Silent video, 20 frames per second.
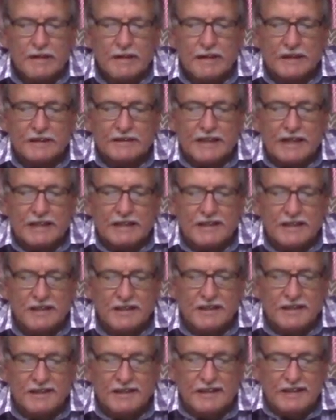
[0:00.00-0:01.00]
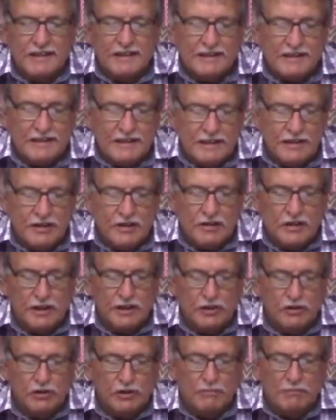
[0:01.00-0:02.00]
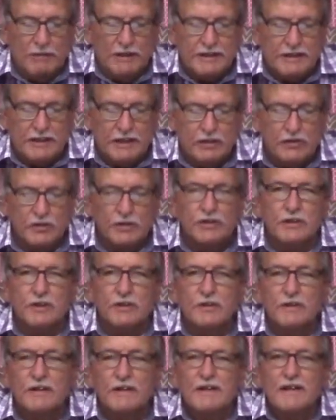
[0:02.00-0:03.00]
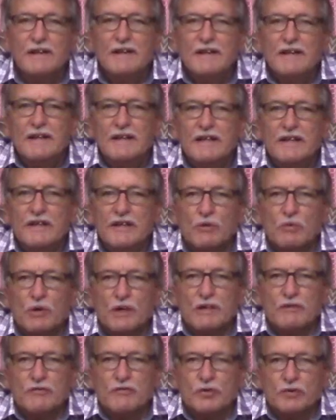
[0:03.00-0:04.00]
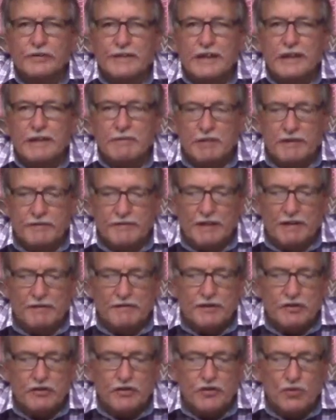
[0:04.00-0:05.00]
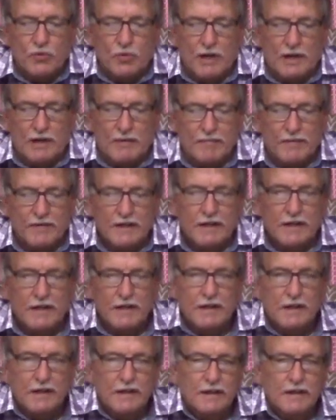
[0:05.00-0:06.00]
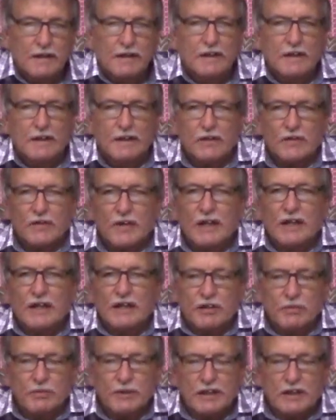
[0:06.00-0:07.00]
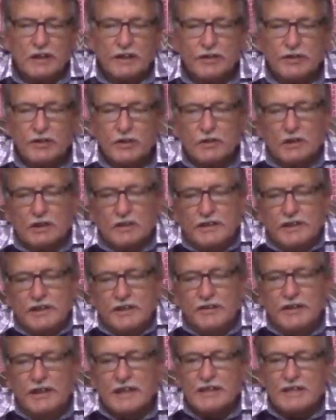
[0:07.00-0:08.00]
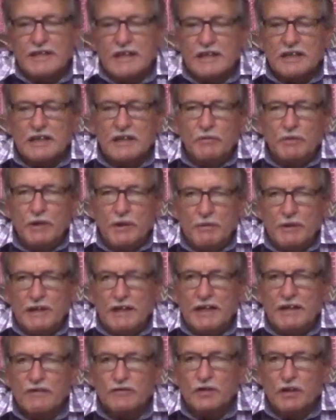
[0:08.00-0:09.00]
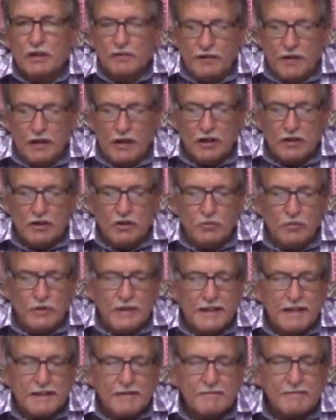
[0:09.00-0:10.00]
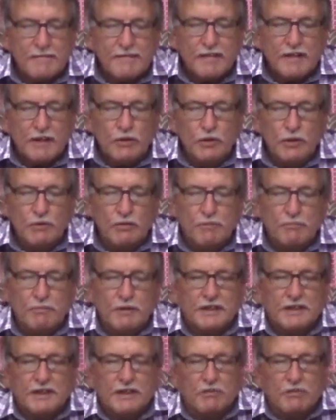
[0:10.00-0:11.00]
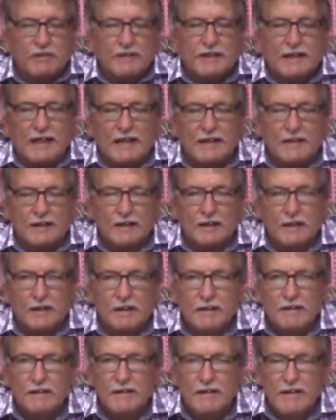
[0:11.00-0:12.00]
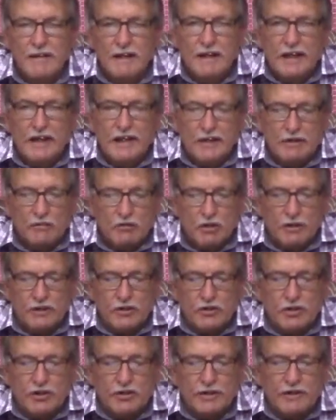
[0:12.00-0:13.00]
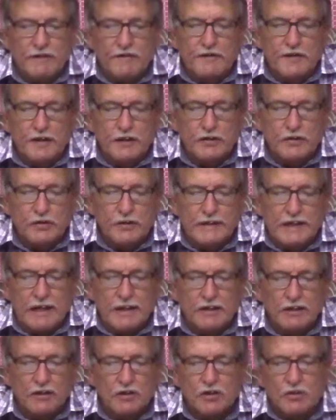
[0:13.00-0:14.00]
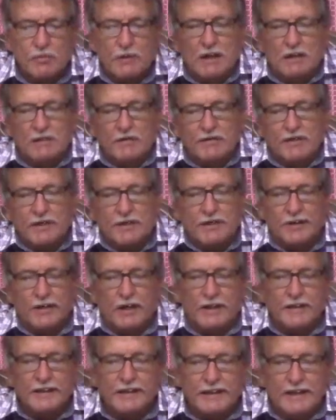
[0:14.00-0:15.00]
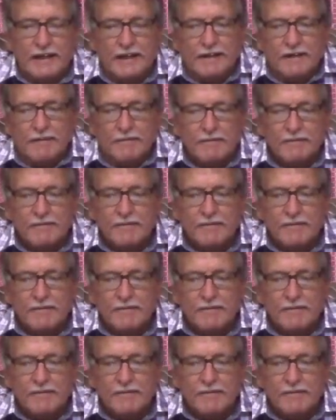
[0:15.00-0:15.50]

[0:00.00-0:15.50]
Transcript: I trust that this study is going to be a blessing to you in the wonderful name of Yahveshua. Right, we're going to continue exactly where we left off last week. We were busy with Daniel and I'm going to just refer to Daniel 12 verse 9 again.